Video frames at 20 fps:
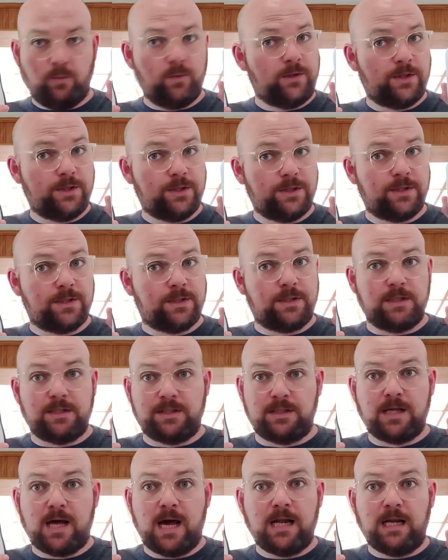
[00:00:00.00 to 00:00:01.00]
which
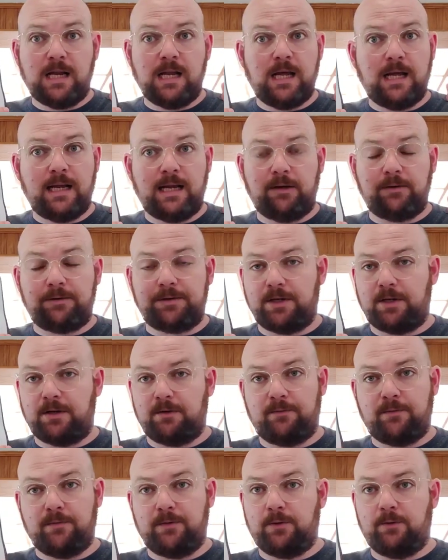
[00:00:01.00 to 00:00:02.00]
is not a lot out
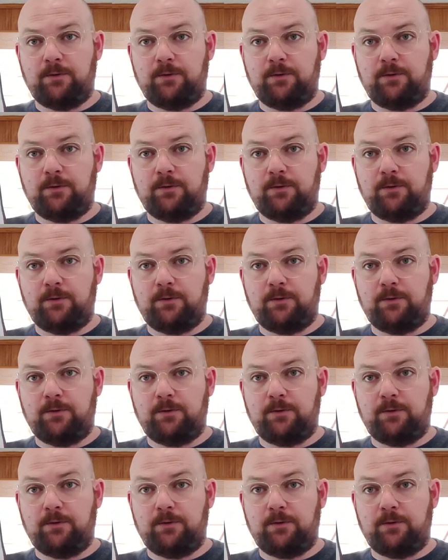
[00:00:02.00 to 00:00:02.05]
there for